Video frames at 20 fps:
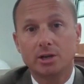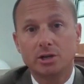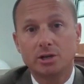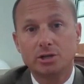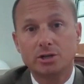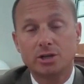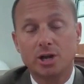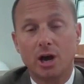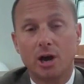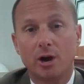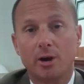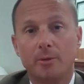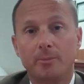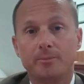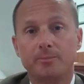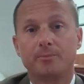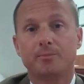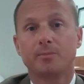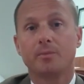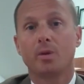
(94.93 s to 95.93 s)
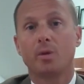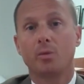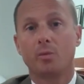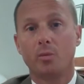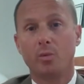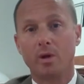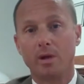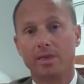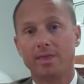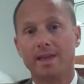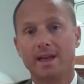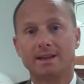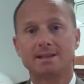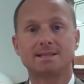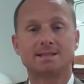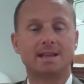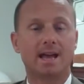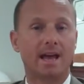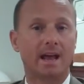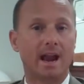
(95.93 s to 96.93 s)
So with that
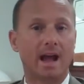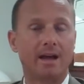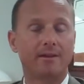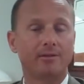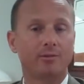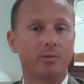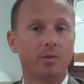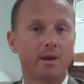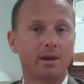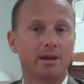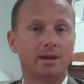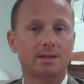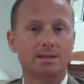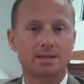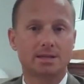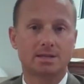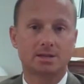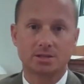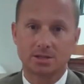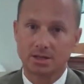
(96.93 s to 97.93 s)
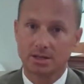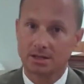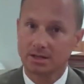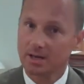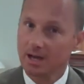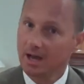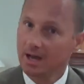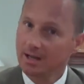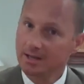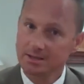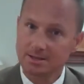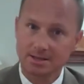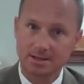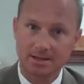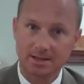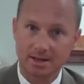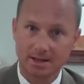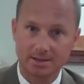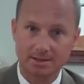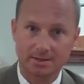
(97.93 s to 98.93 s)
said, I've witnessed this tons
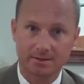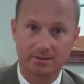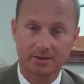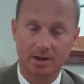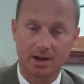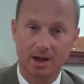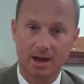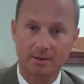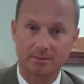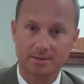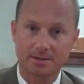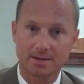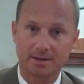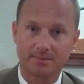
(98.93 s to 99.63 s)
and tons of times.